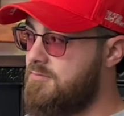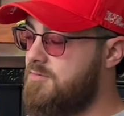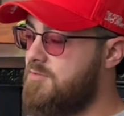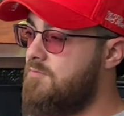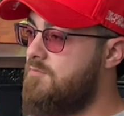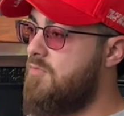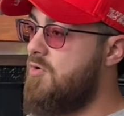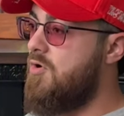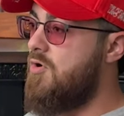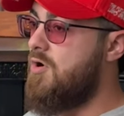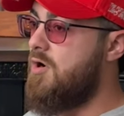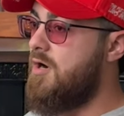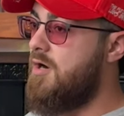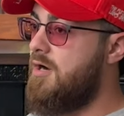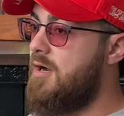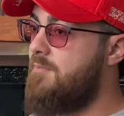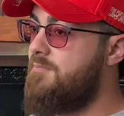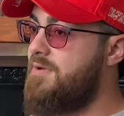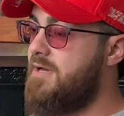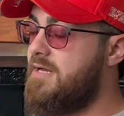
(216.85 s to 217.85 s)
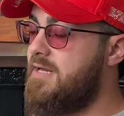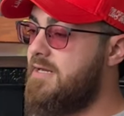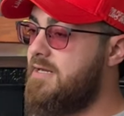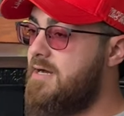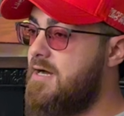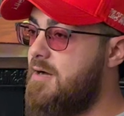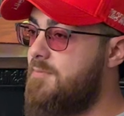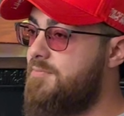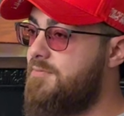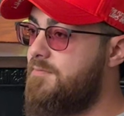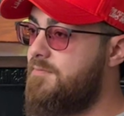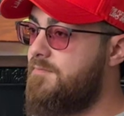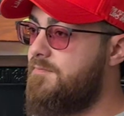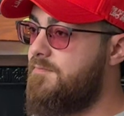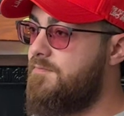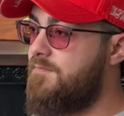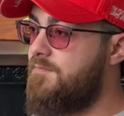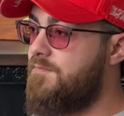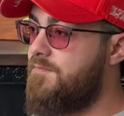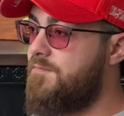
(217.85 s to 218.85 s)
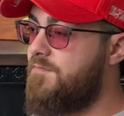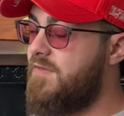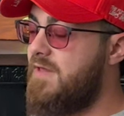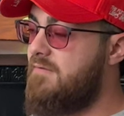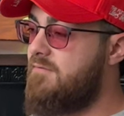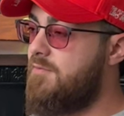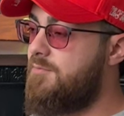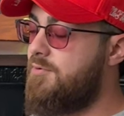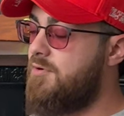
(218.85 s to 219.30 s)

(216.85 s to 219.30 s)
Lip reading: the more I'm picking up flavor